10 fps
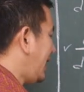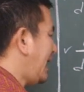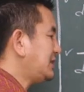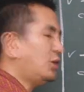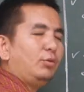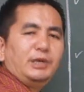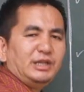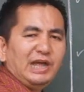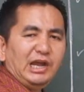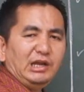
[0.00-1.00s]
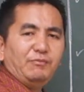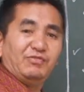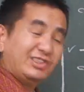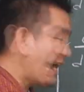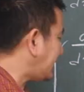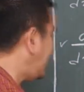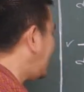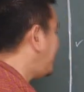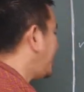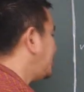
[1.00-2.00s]
Answer will be negative. That
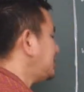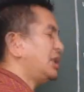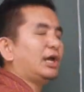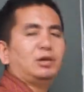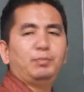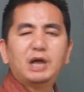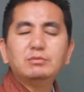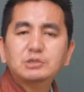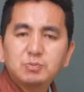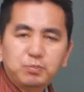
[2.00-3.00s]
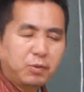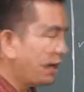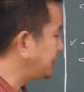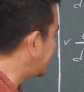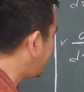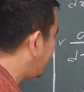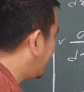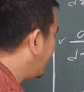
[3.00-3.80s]
negative and this negative becomes positive.